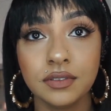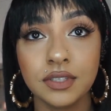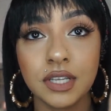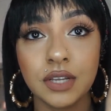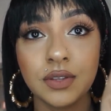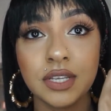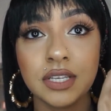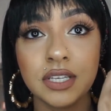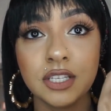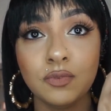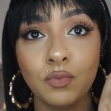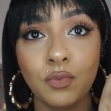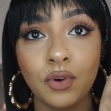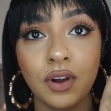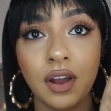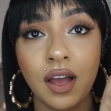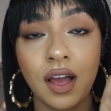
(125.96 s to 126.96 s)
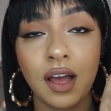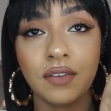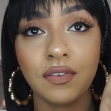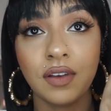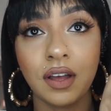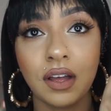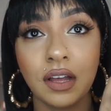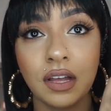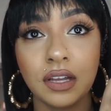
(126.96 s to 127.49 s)
So this is more of
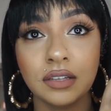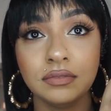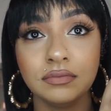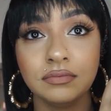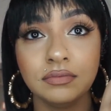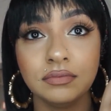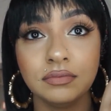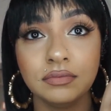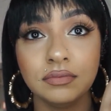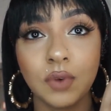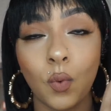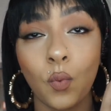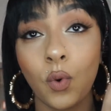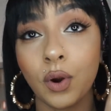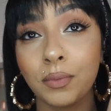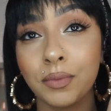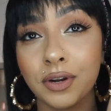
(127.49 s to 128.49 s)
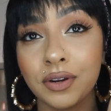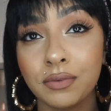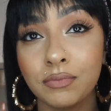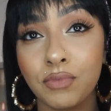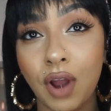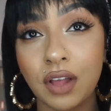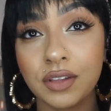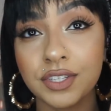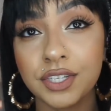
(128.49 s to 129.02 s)
a warmer
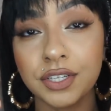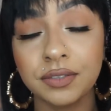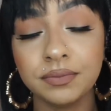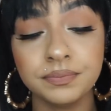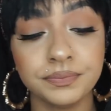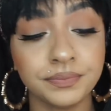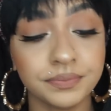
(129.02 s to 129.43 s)
bronzer.